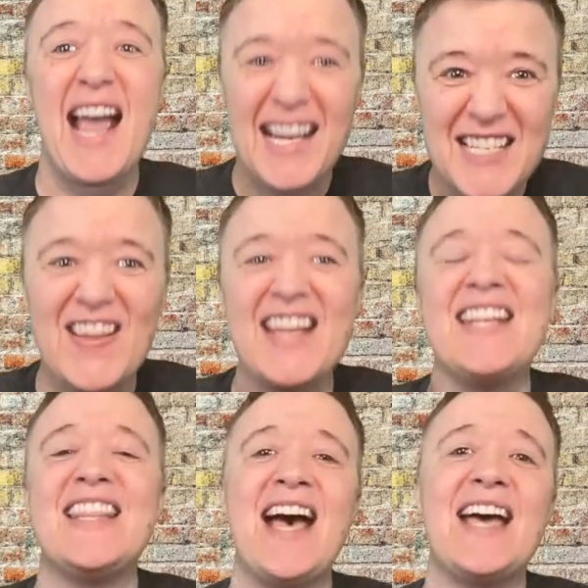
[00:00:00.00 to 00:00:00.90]

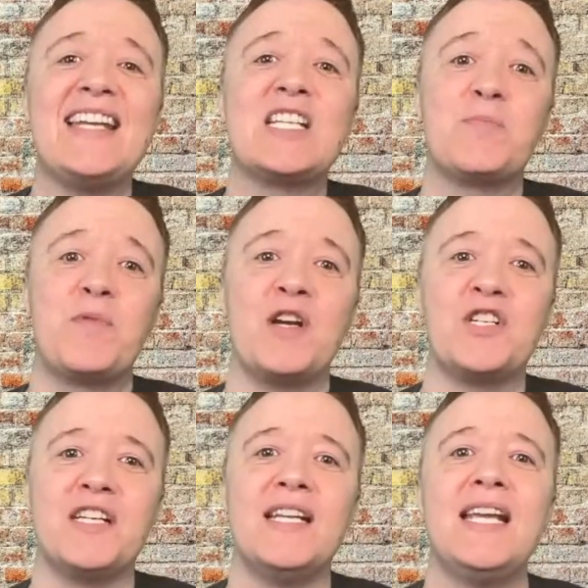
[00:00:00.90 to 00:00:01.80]
activating that
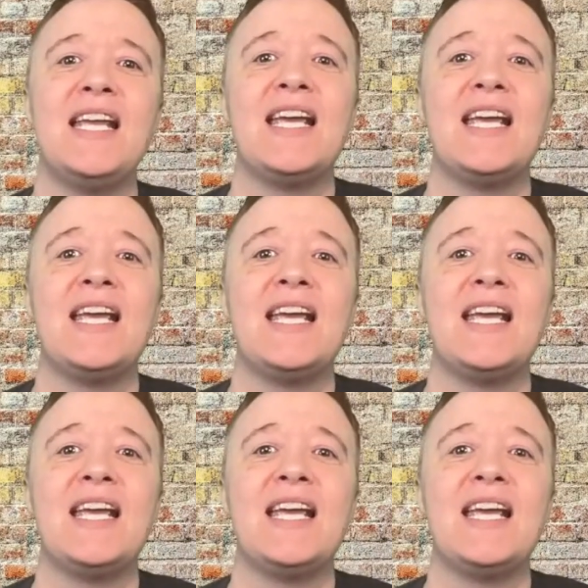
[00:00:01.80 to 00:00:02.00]
expression